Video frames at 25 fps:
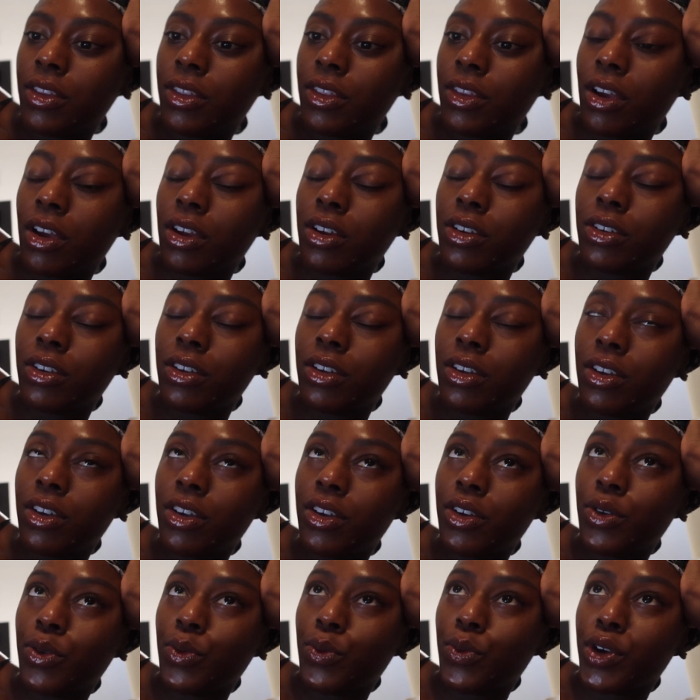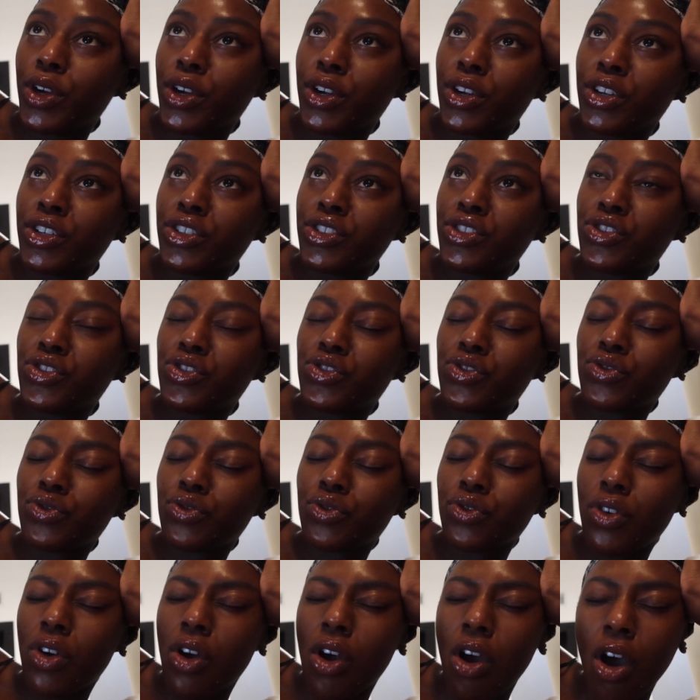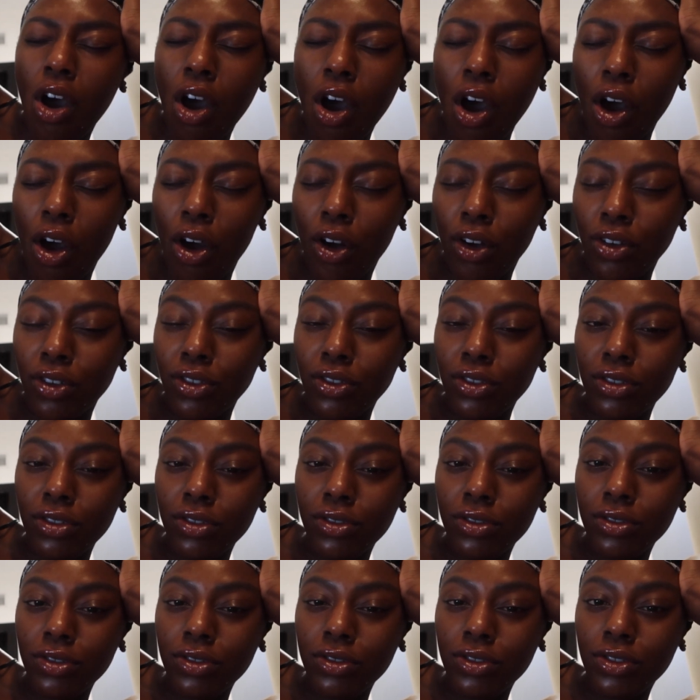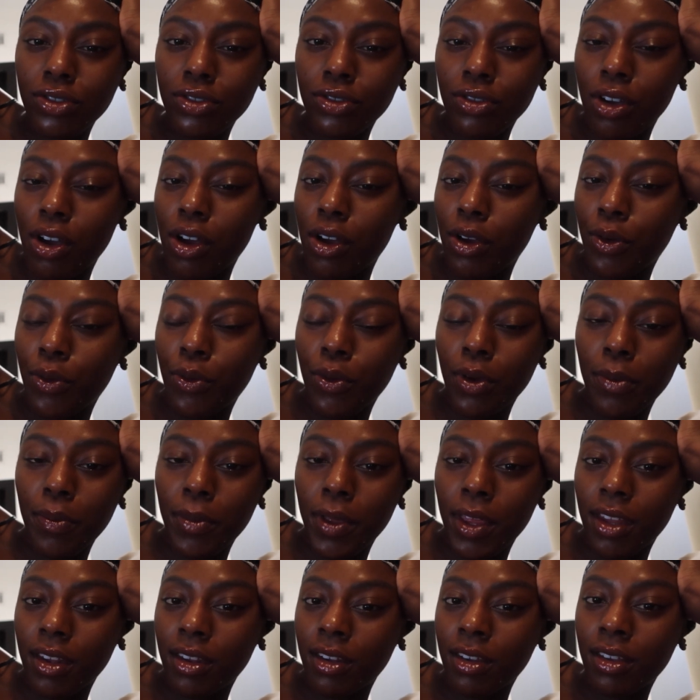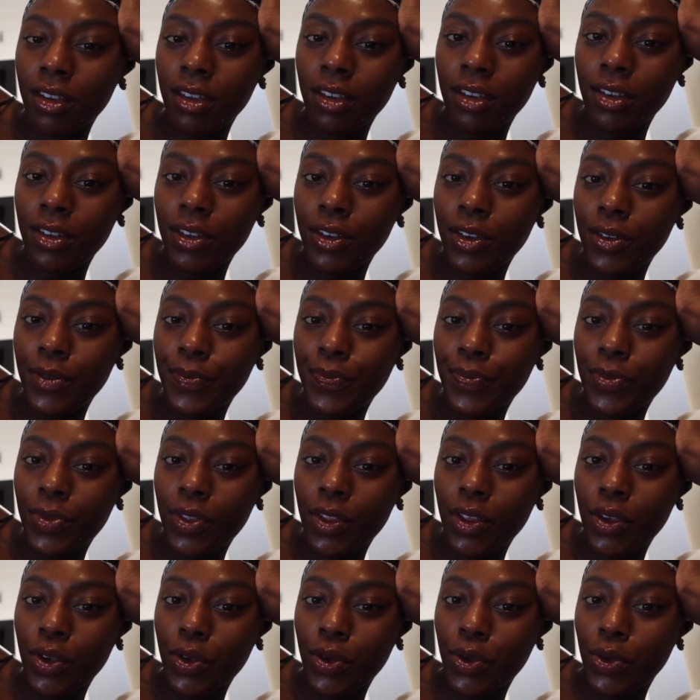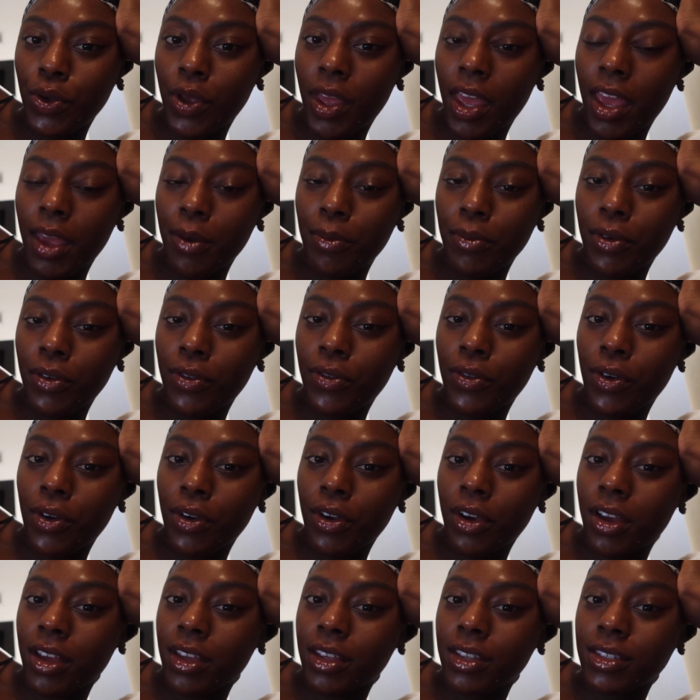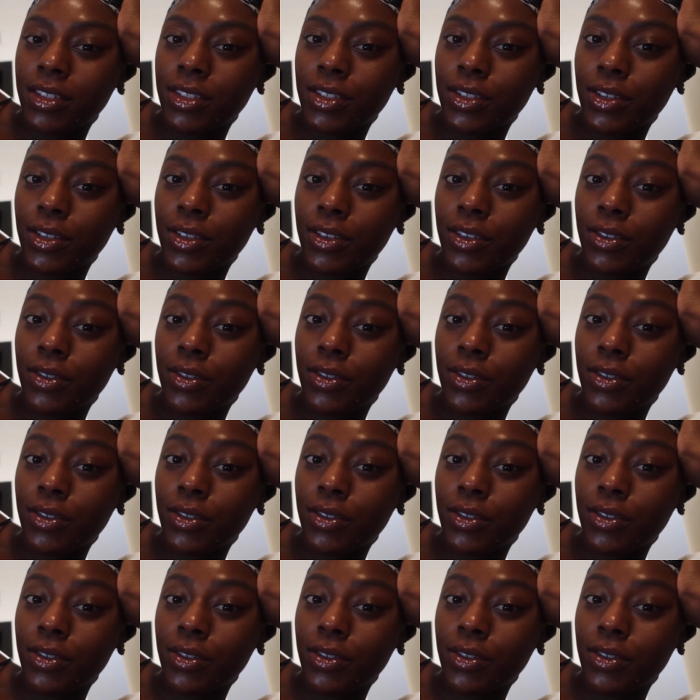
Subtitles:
there were strong, strong women who came before us.